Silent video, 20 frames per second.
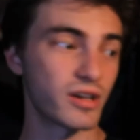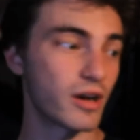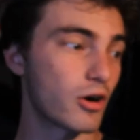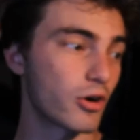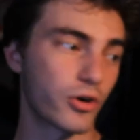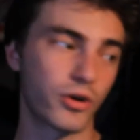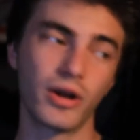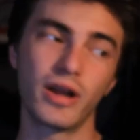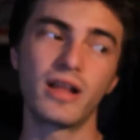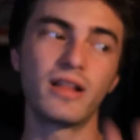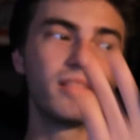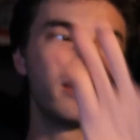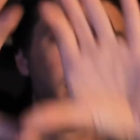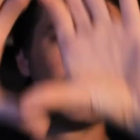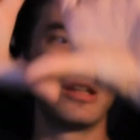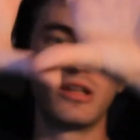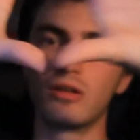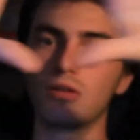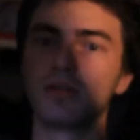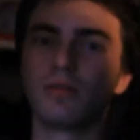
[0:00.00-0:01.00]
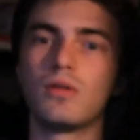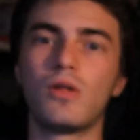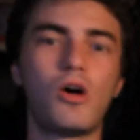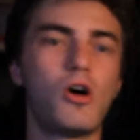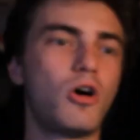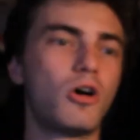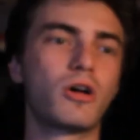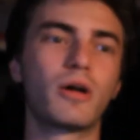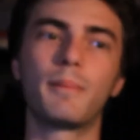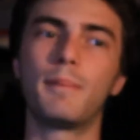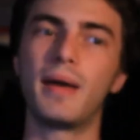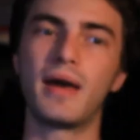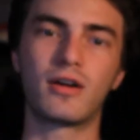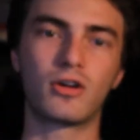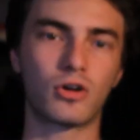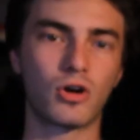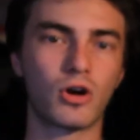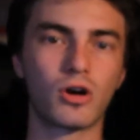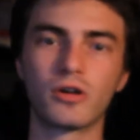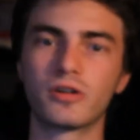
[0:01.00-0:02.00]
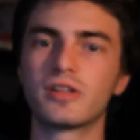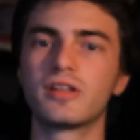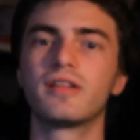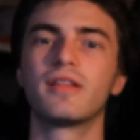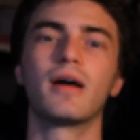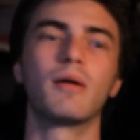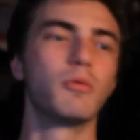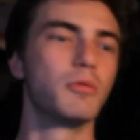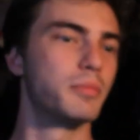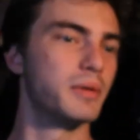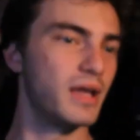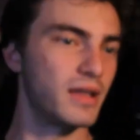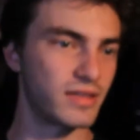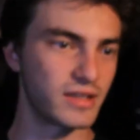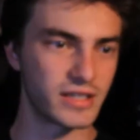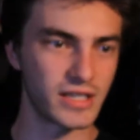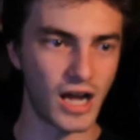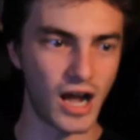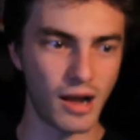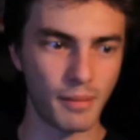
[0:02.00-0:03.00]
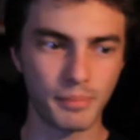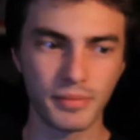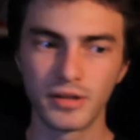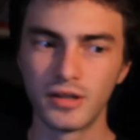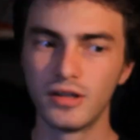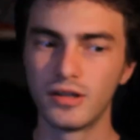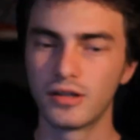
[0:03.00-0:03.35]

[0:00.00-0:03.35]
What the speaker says: and I'll create the long banner art that will be at the top.